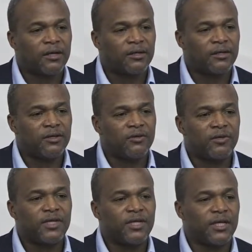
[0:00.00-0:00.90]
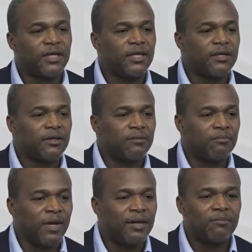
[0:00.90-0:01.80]
unity
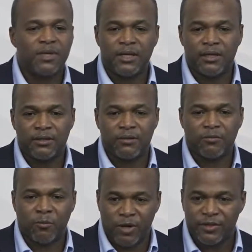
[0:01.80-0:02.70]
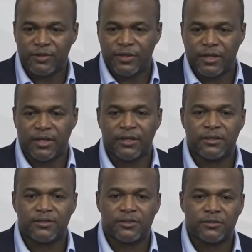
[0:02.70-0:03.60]
may mean one
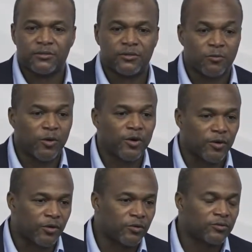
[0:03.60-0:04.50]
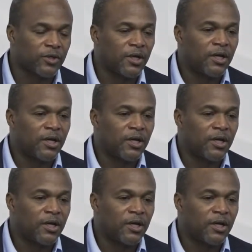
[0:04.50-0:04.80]
thing to the world,